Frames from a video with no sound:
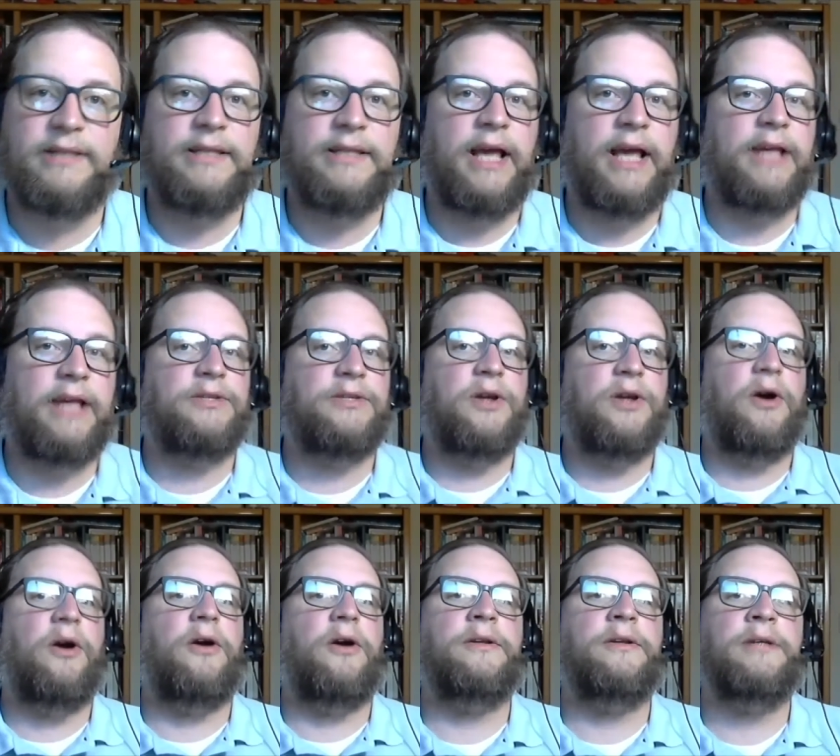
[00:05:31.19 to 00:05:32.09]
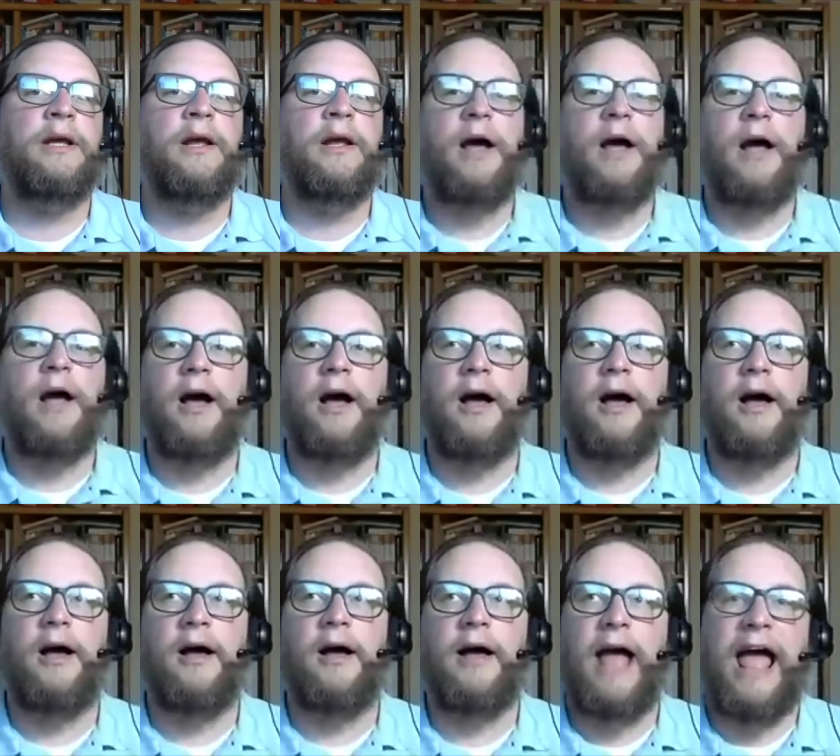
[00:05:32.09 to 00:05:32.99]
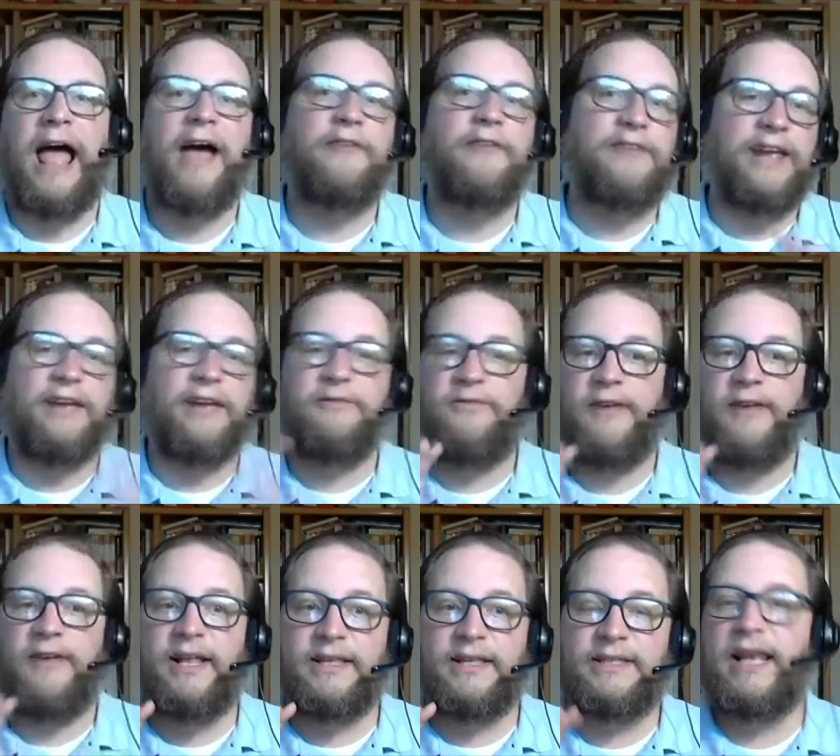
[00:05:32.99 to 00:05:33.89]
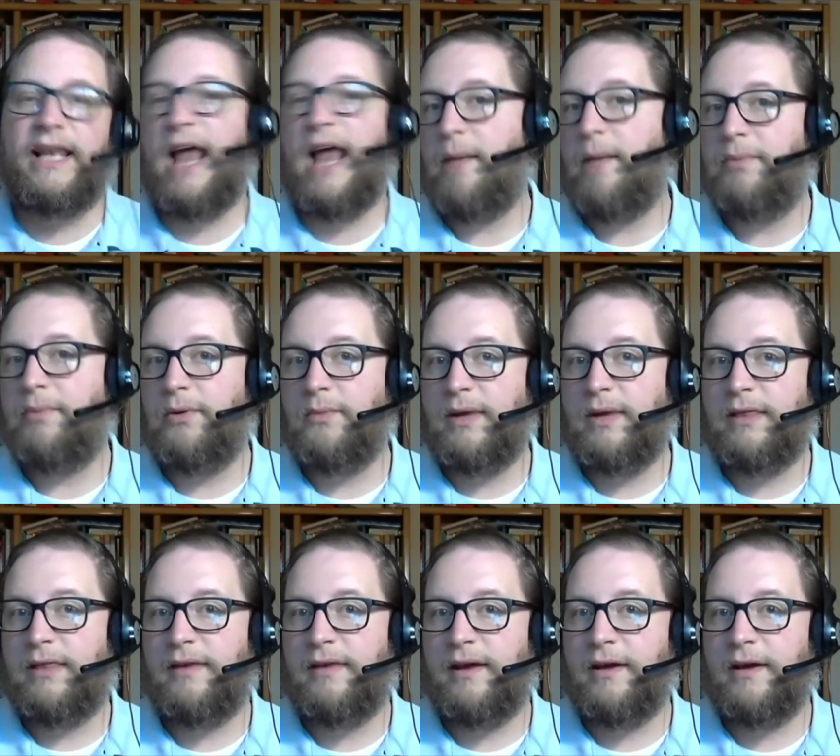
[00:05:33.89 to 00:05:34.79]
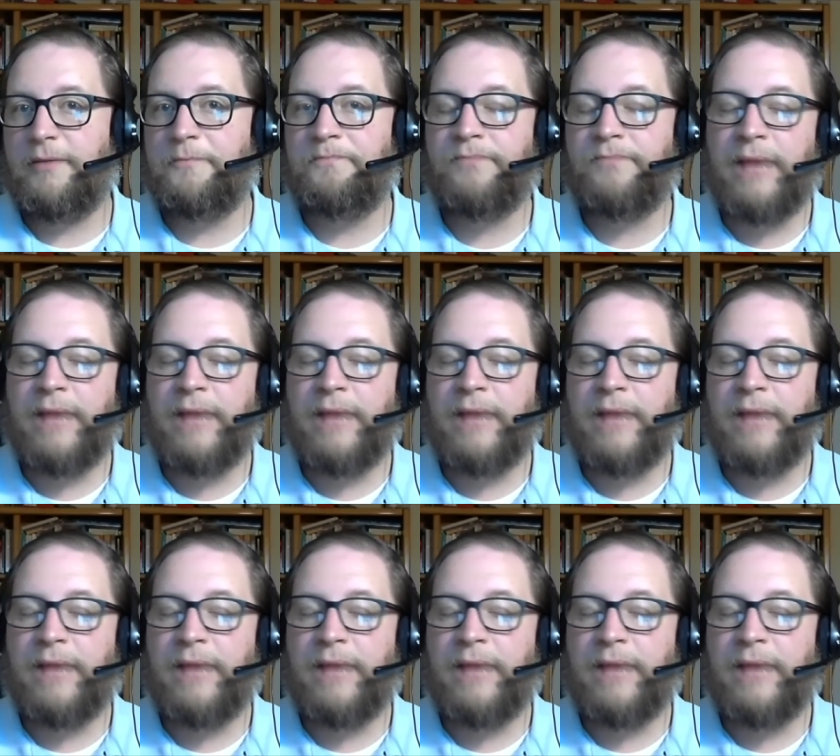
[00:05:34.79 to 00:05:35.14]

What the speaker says: They start having events that happen with them.